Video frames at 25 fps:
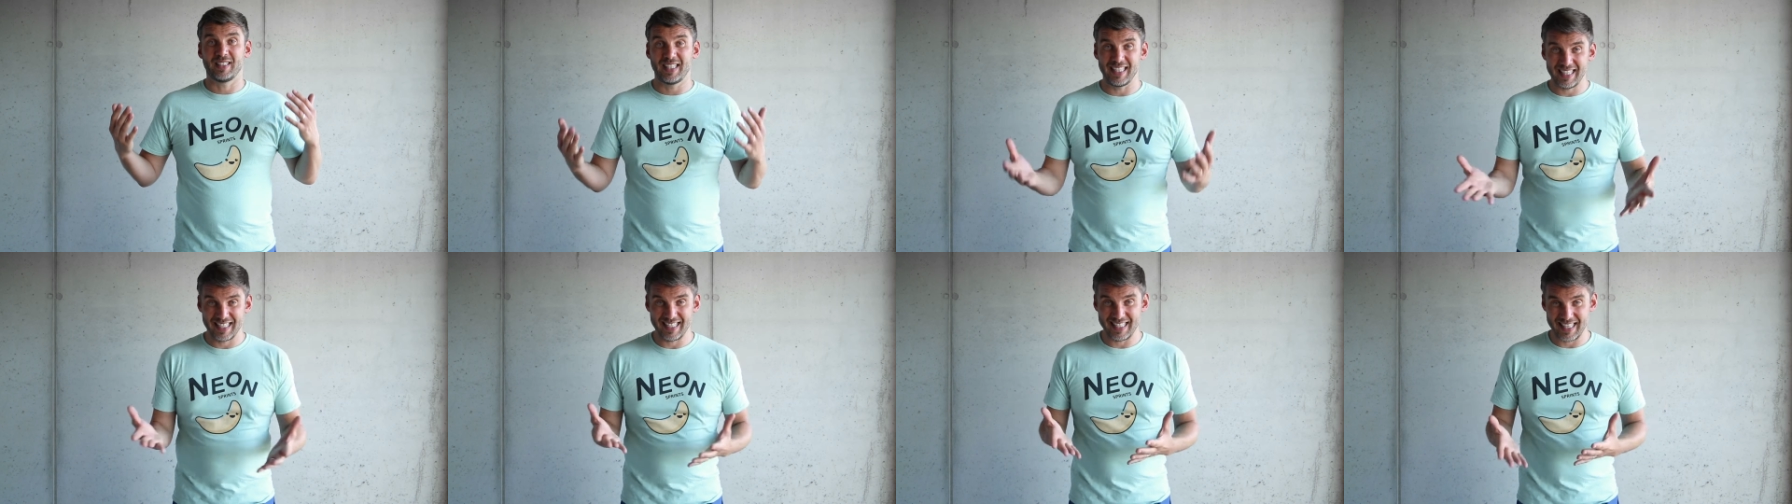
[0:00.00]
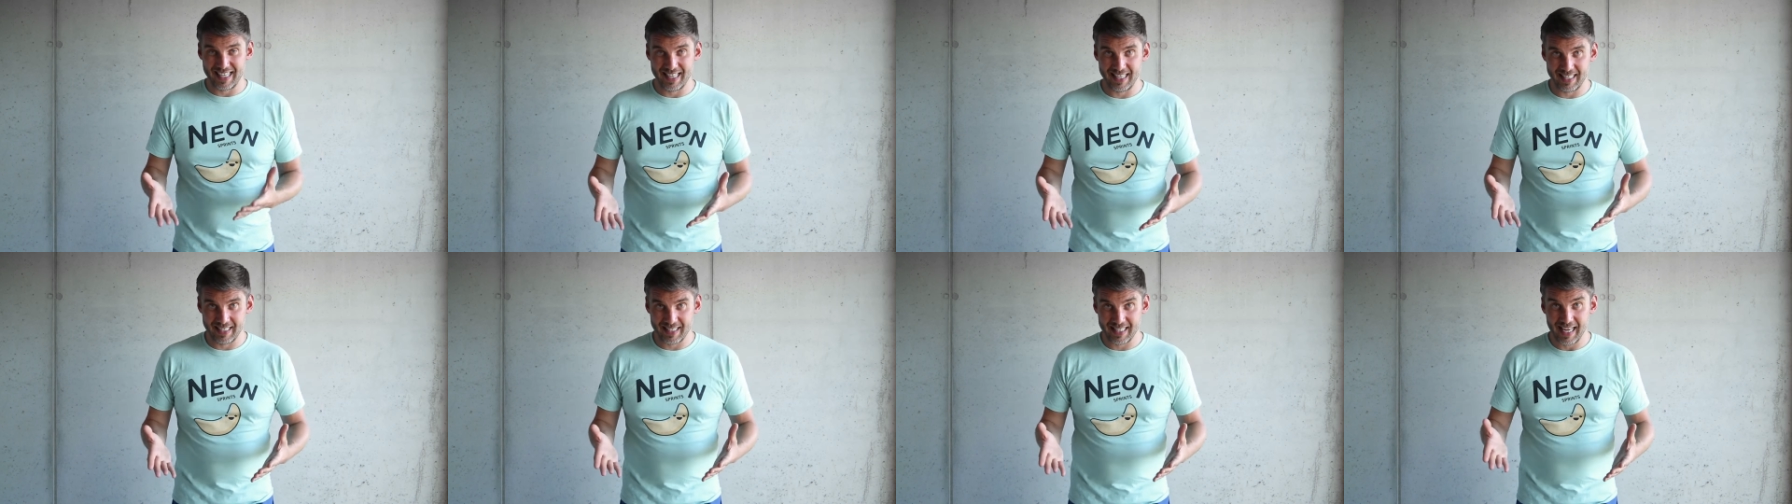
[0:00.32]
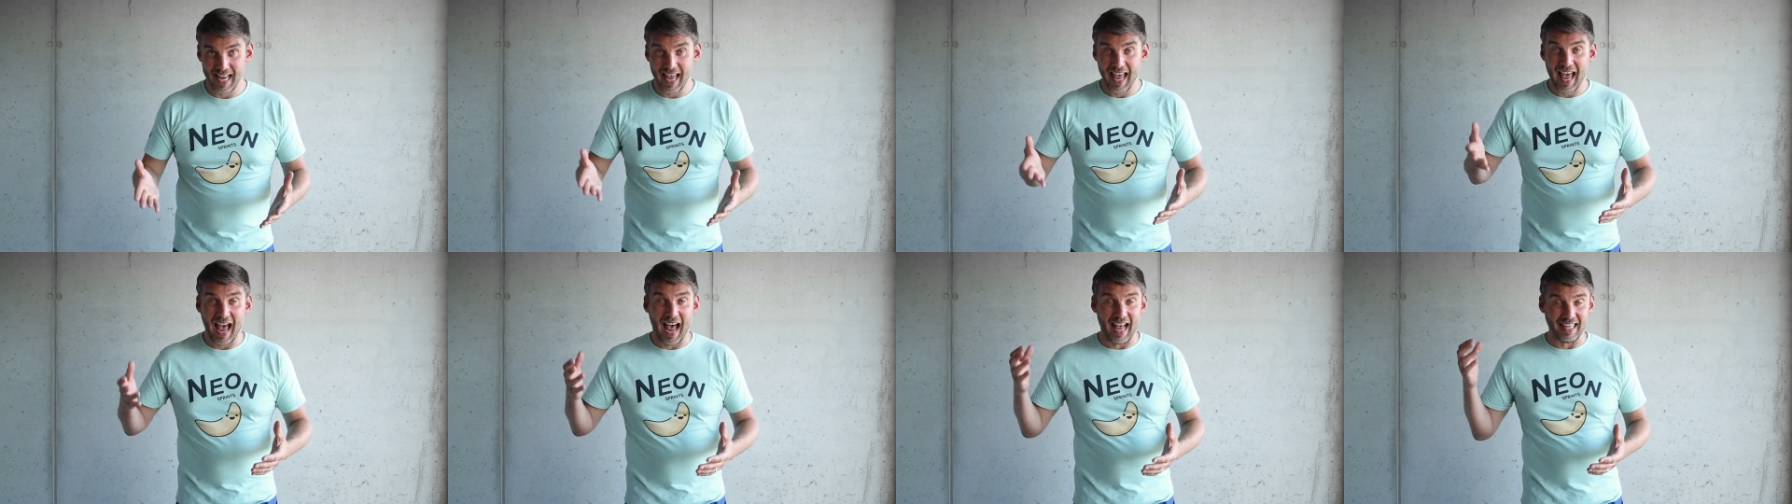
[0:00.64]
This
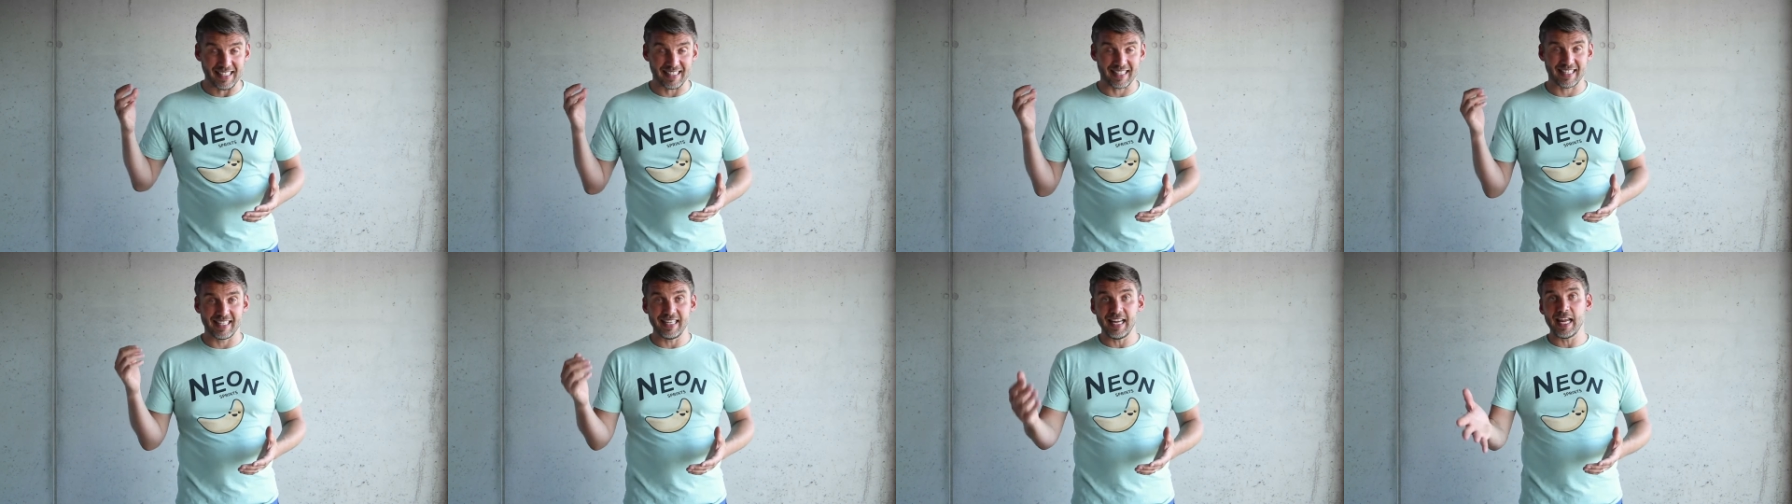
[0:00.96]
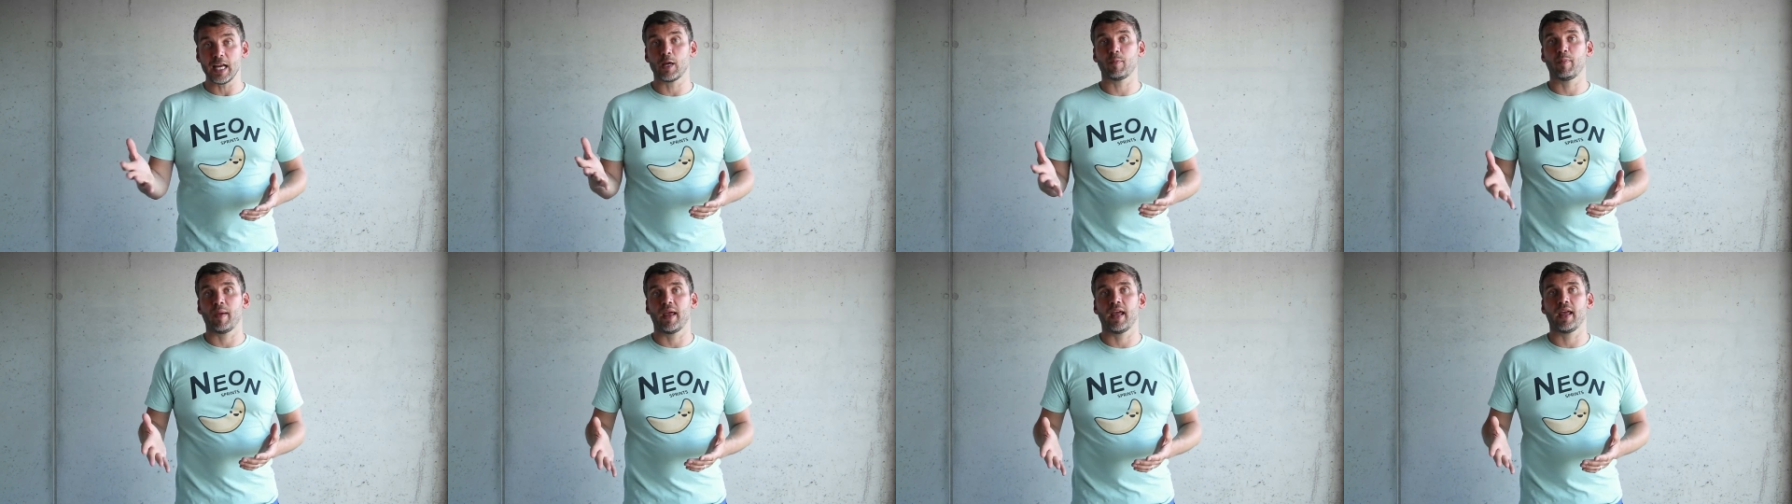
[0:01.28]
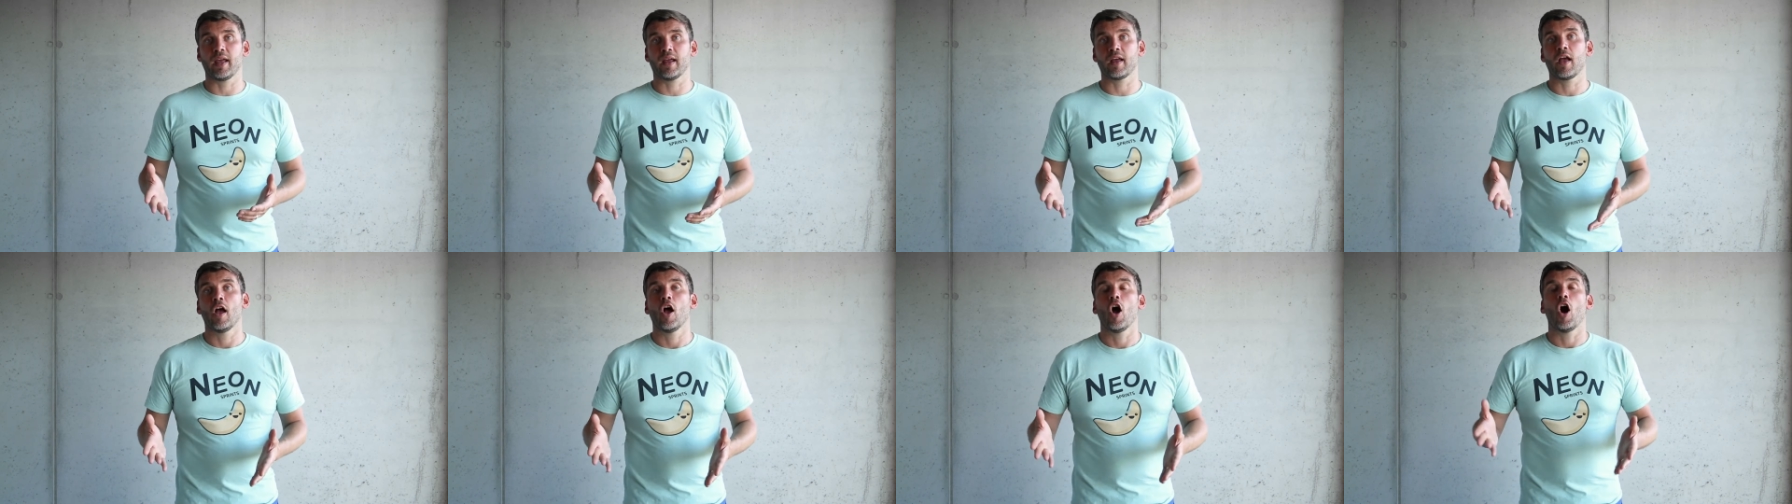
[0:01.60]
is a sneak
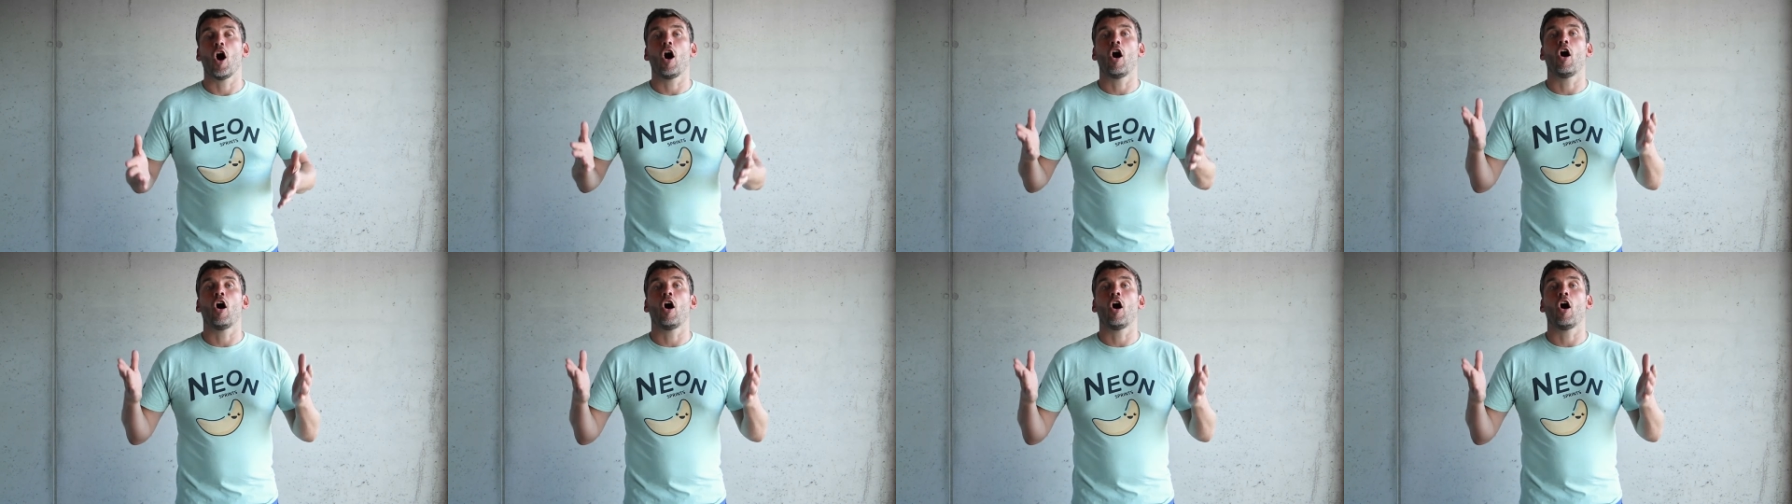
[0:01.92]
peek